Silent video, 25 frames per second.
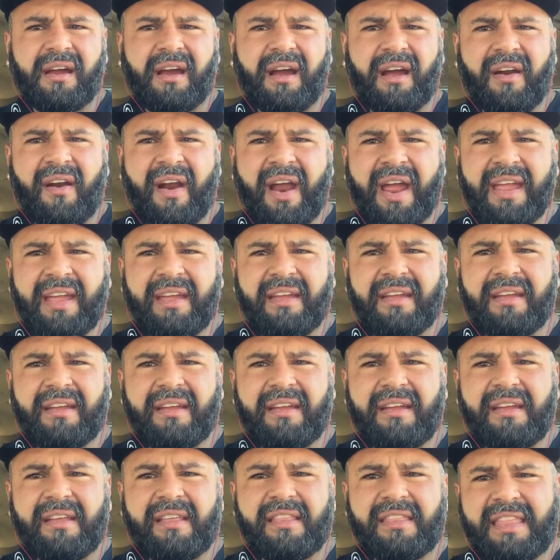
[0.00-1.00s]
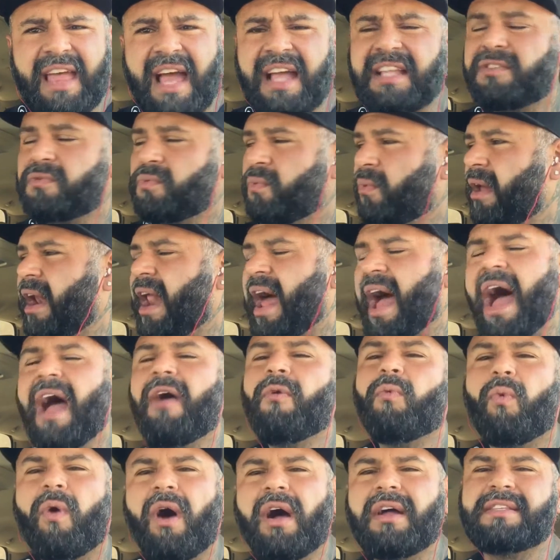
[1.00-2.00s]
All right. That's what
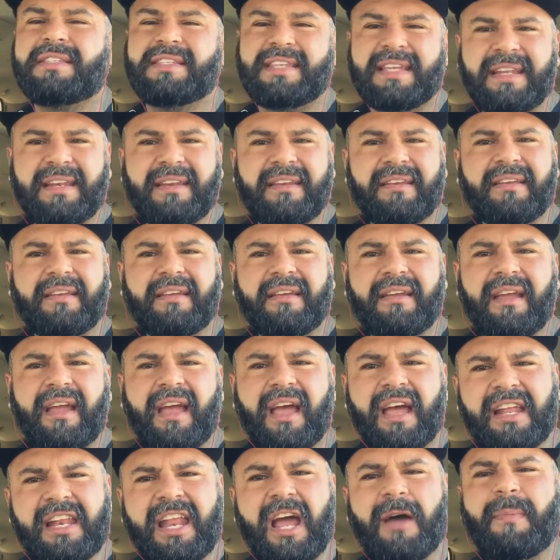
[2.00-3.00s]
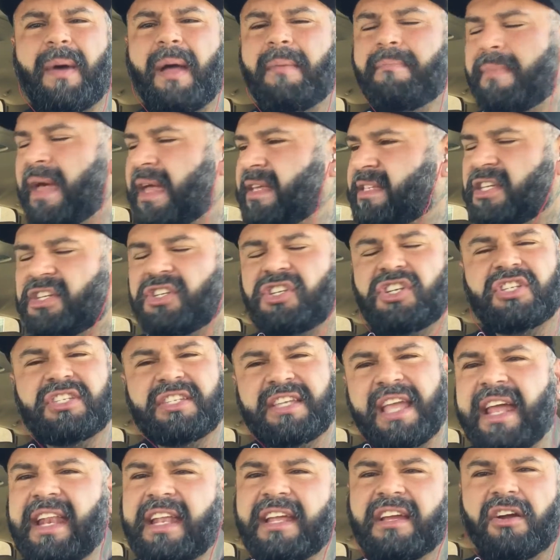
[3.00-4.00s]
I wanted. And now my message is
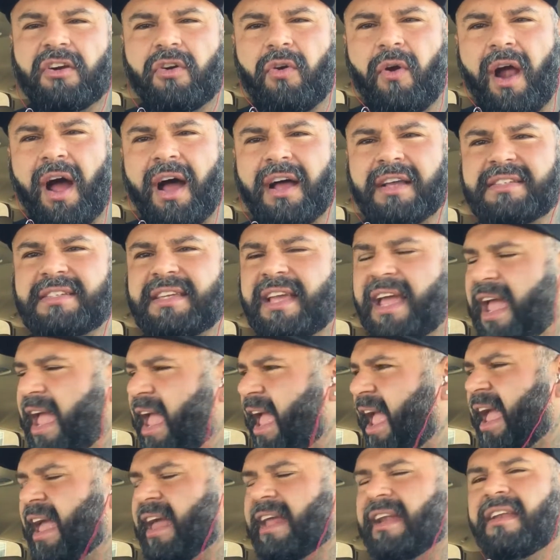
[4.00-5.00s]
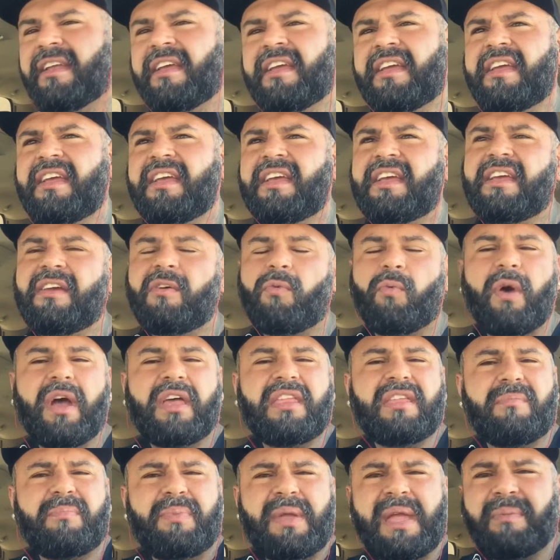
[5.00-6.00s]
getting across. And
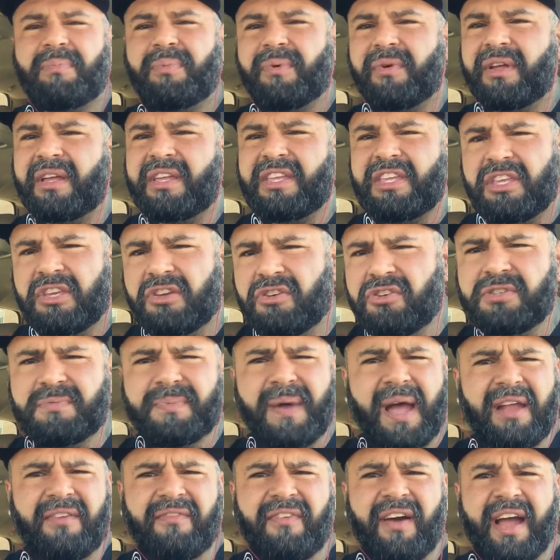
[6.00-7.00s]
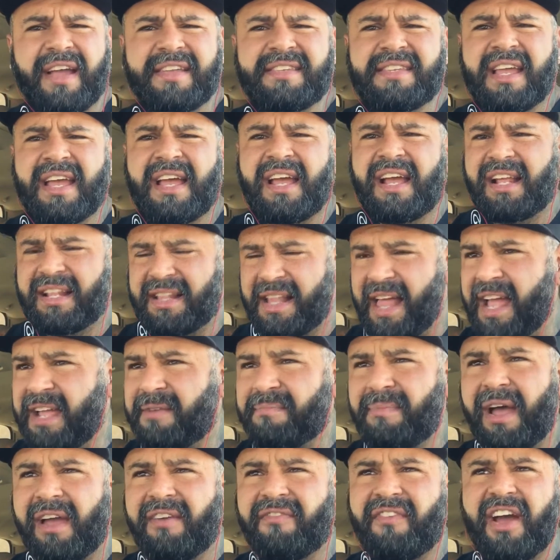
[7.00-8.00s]
whether people use my advice,
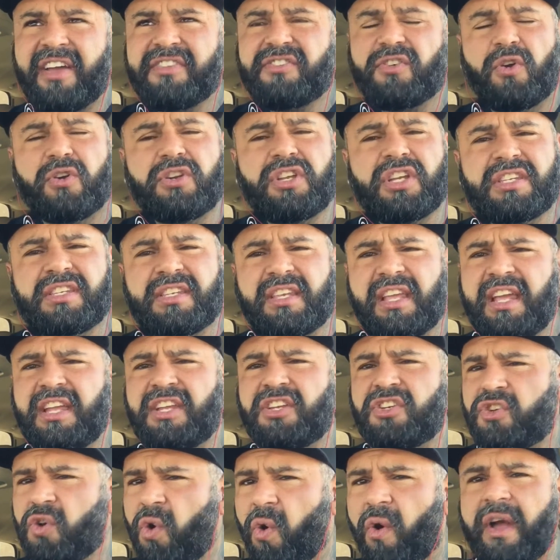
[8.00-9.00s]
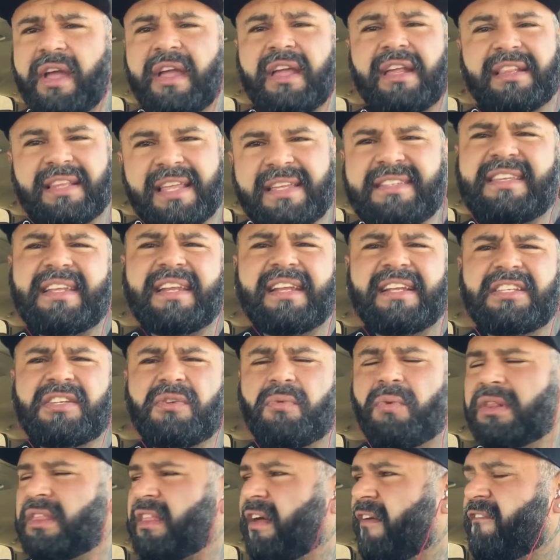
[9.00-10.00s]
like my advice, or just enjoy listening
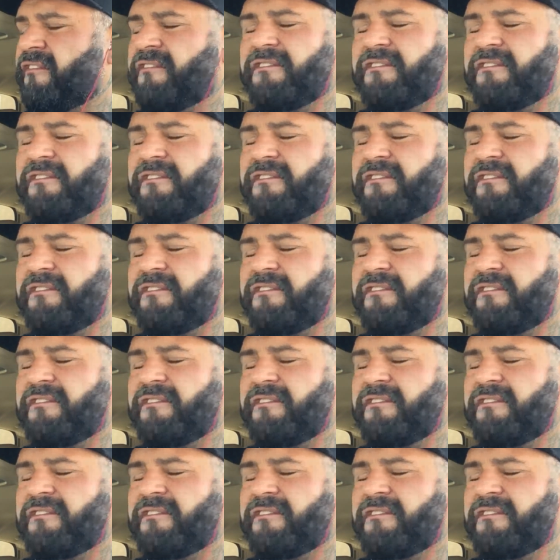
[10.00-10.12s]
to what the